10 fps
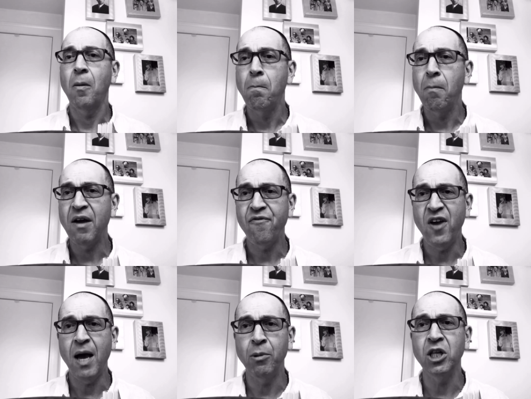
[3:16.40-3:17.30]
my
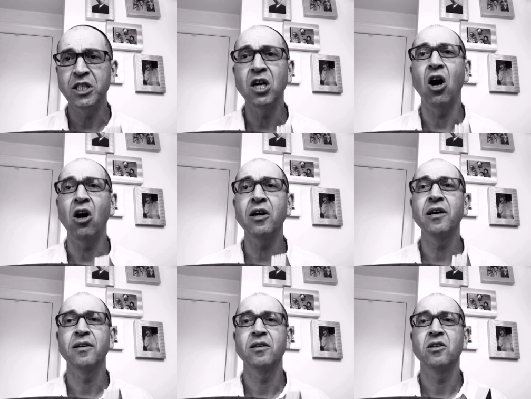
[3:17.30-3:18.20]
family dog,
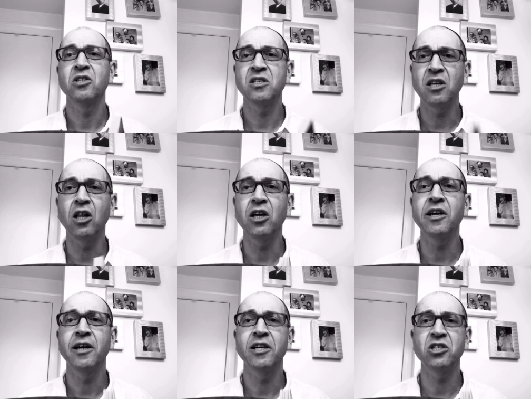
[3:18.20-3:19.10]
Stella,
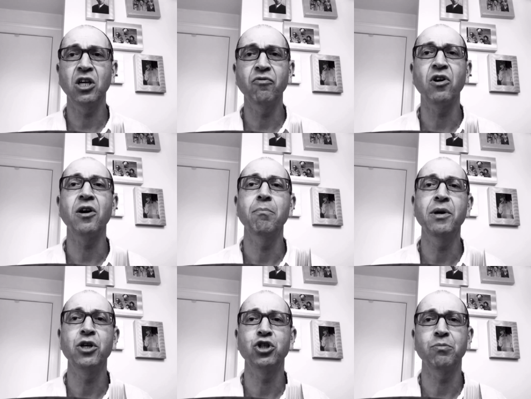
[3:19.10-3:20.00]
a silver
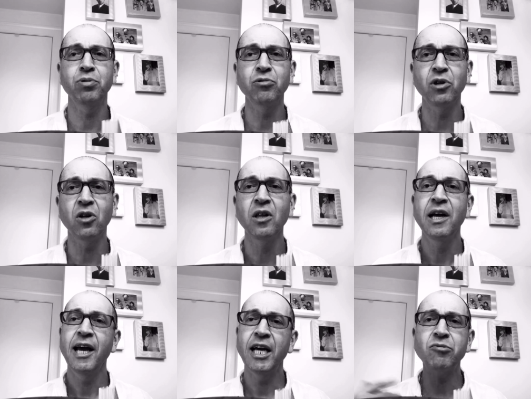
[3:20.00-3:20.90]
miniature poodle,
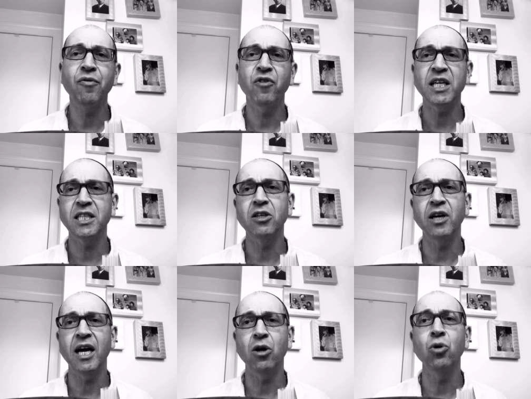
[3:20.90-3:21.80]
and reflecting on
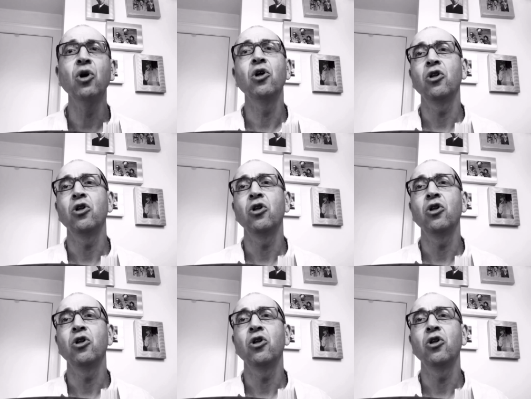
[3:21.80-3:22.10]
how